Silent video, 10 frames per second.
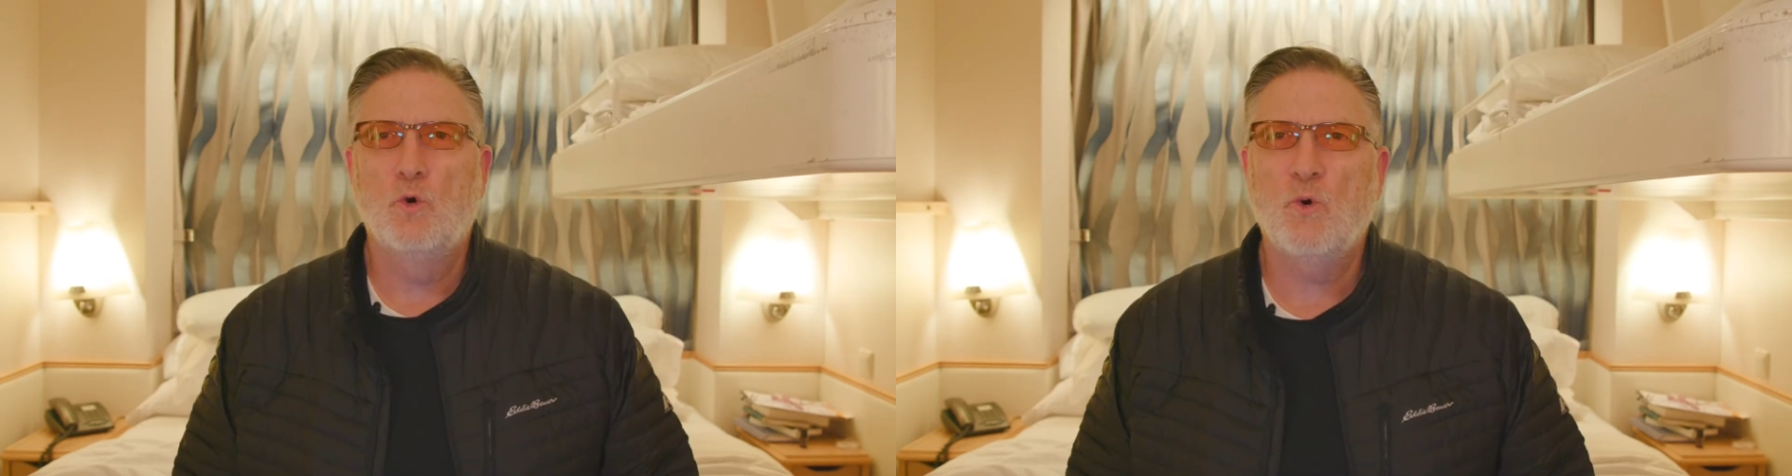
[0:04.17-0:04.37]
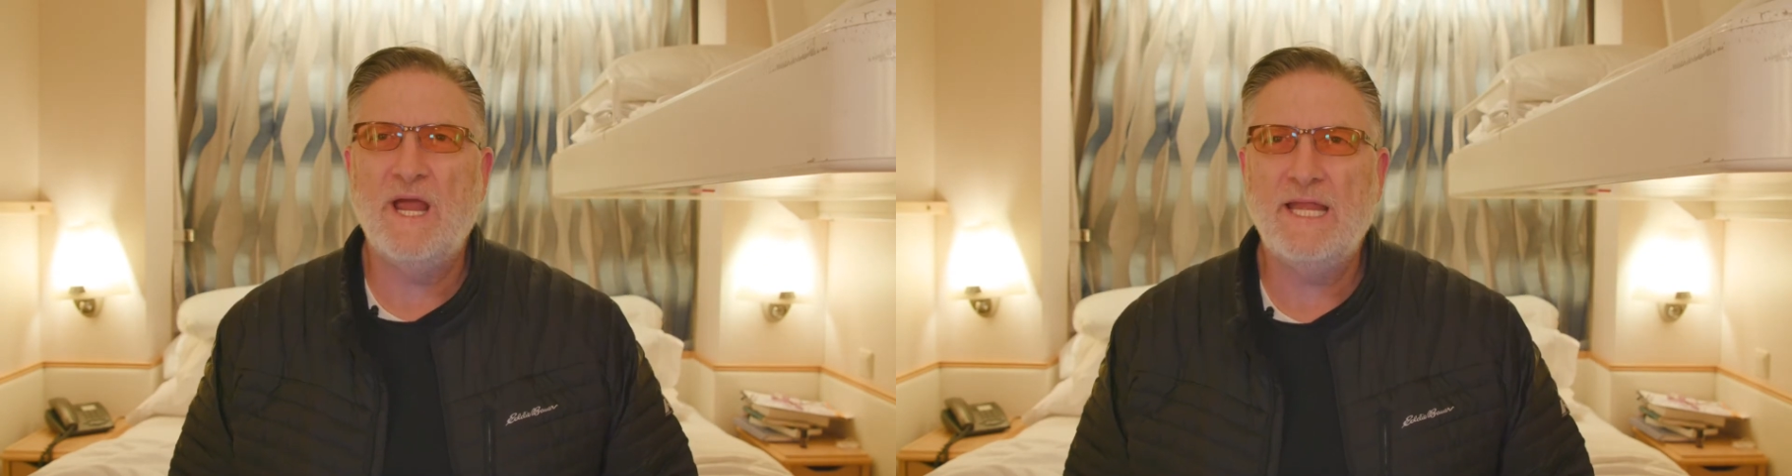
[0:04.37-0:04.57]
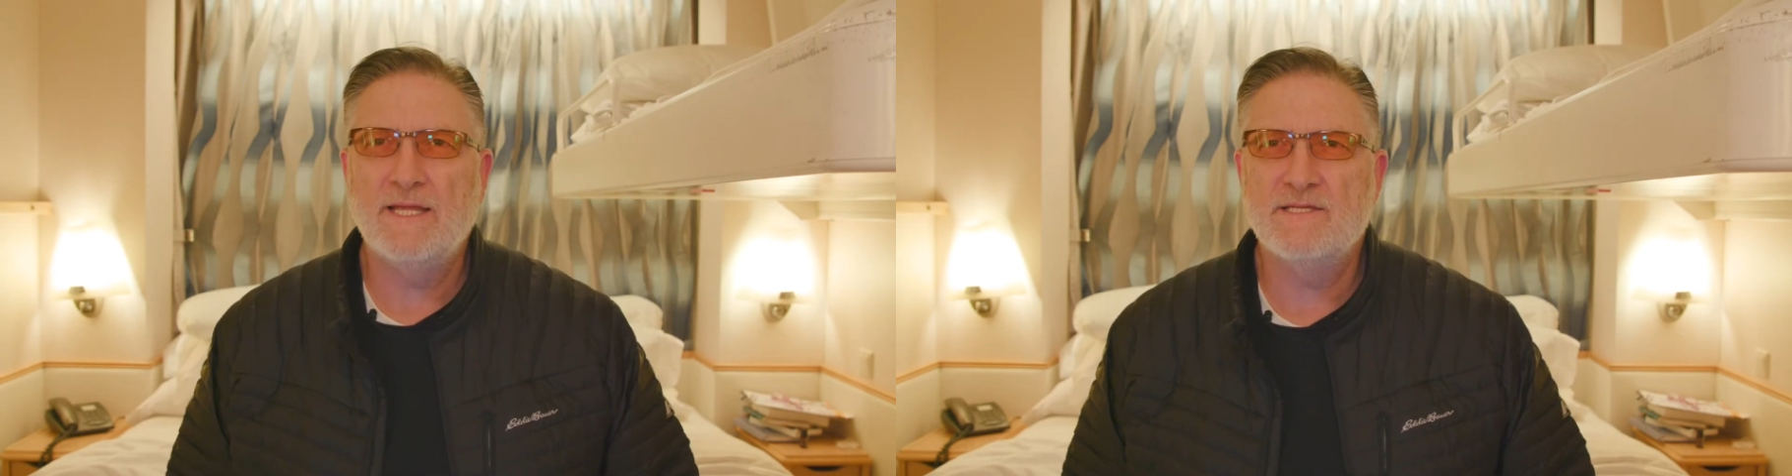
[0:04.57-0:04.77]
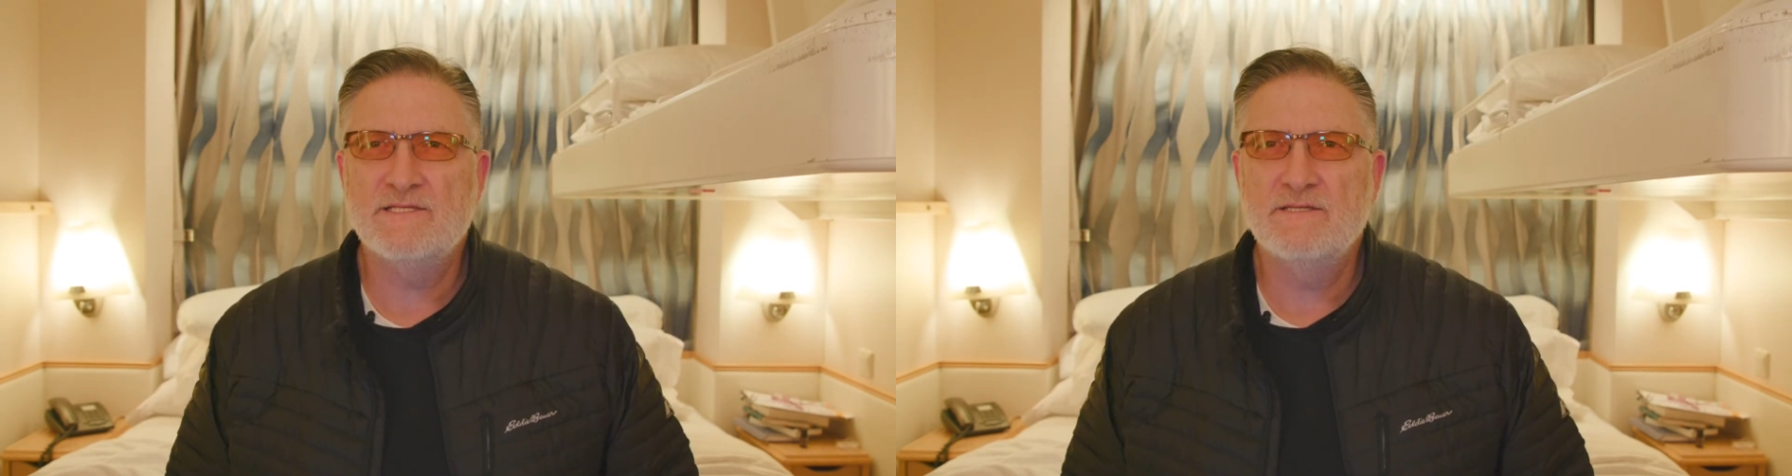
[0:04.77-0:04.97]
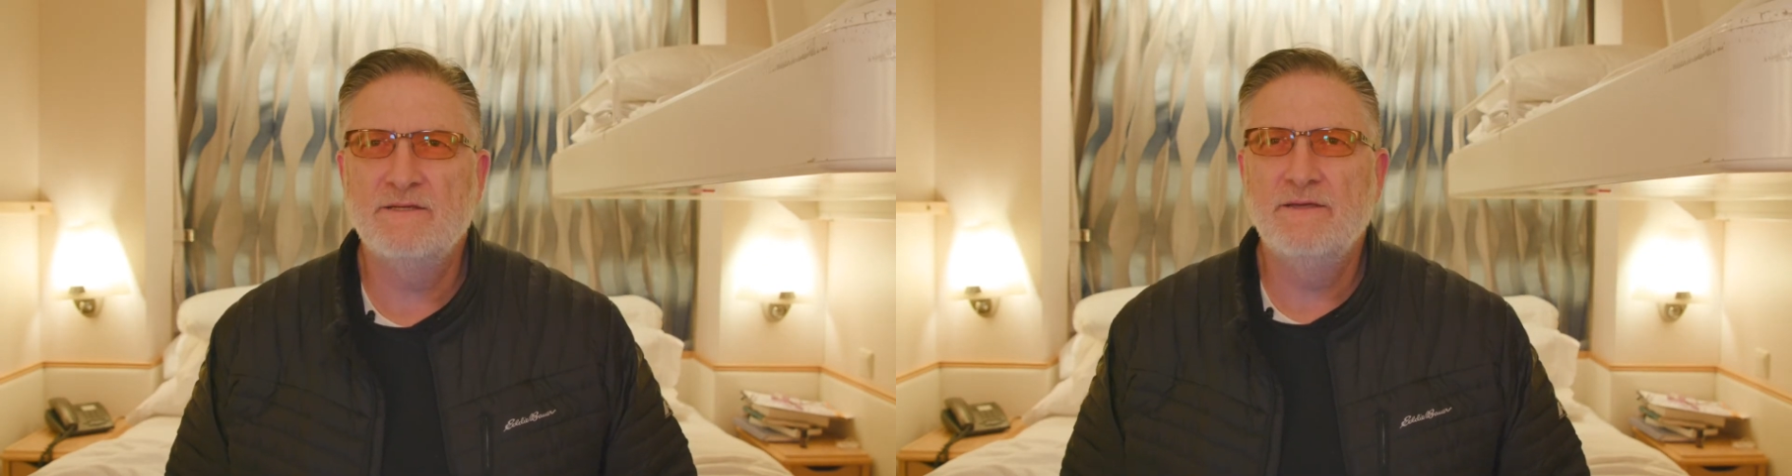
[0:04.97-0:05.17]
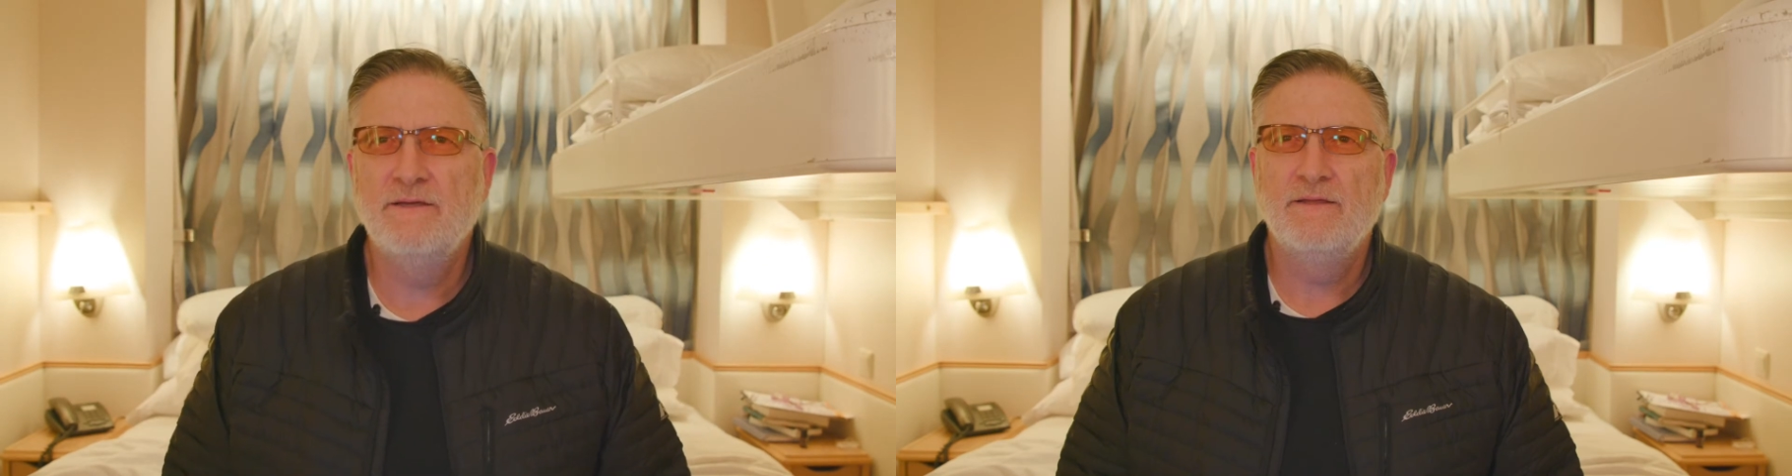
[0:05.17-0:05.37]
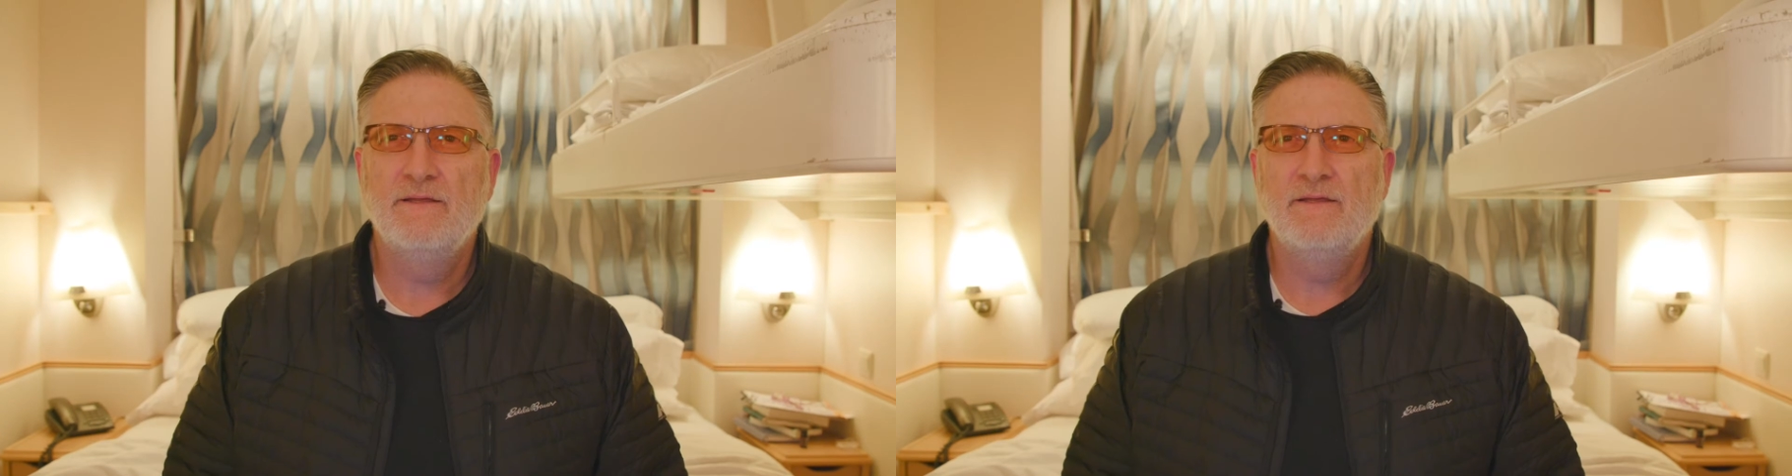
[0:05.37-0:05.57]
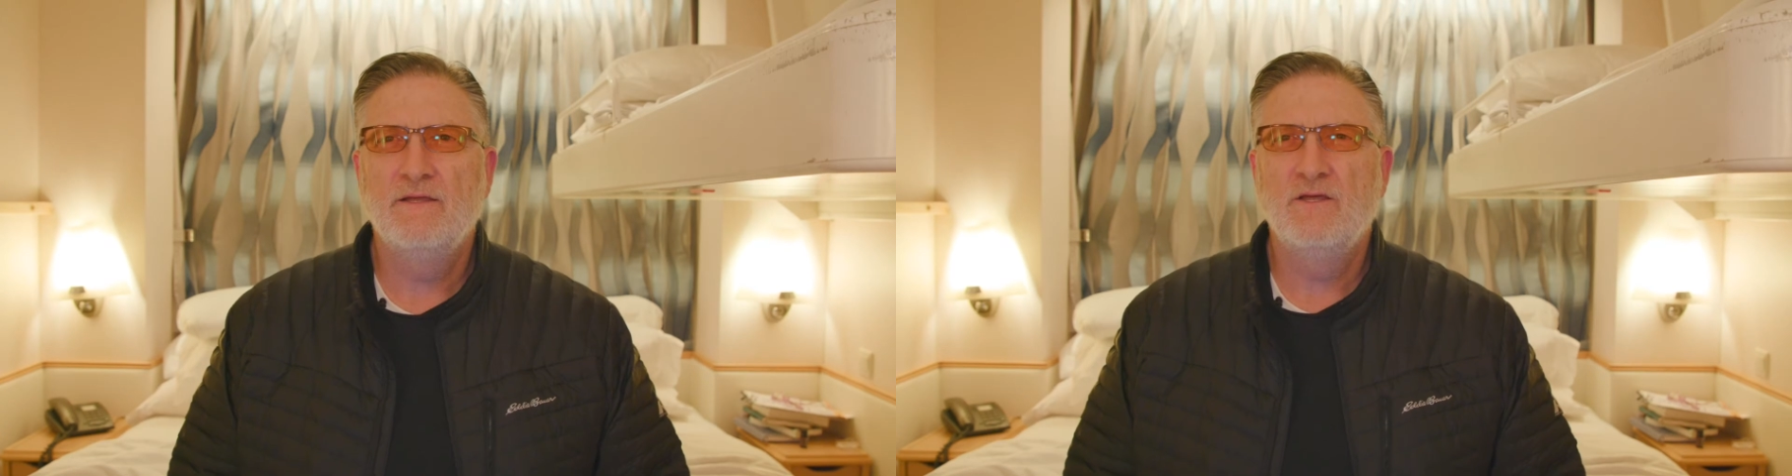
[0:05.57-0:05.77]
greatness.
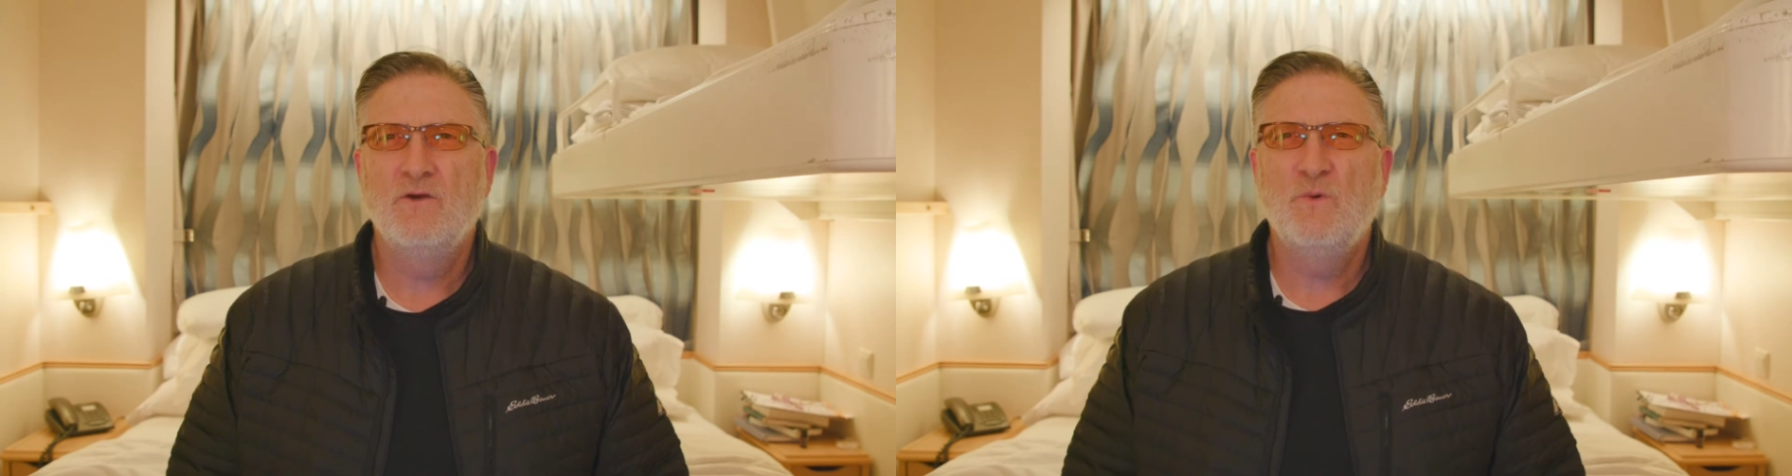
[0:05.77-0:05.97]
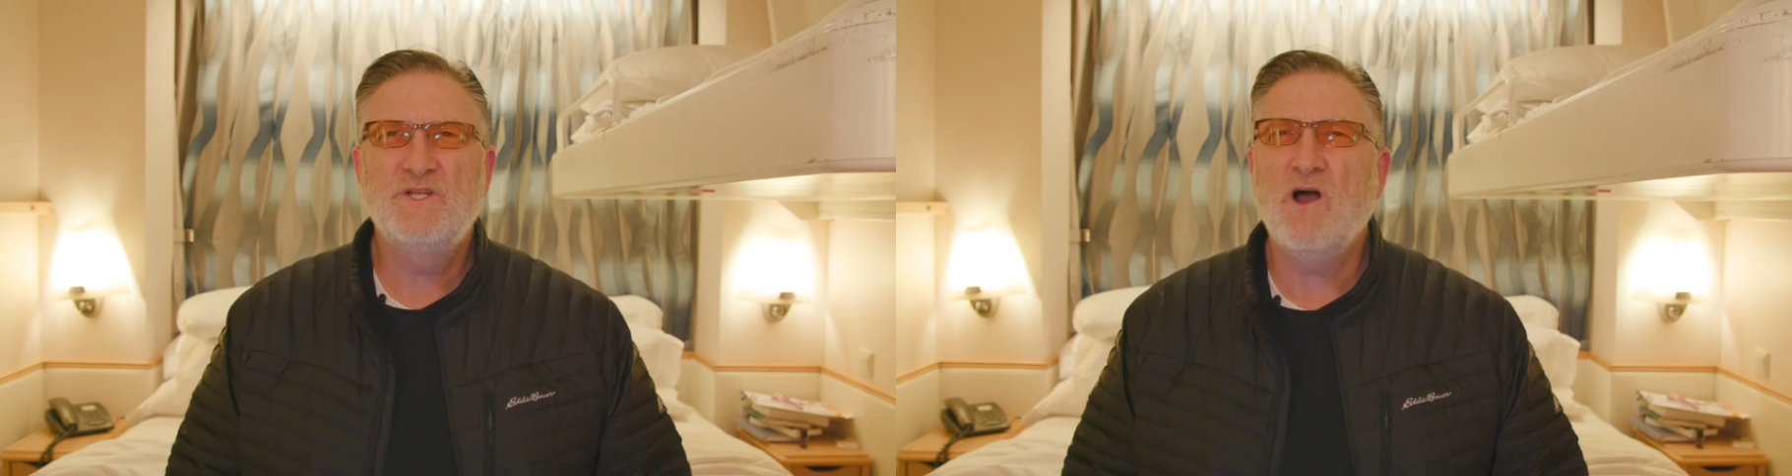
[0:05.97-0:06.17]
We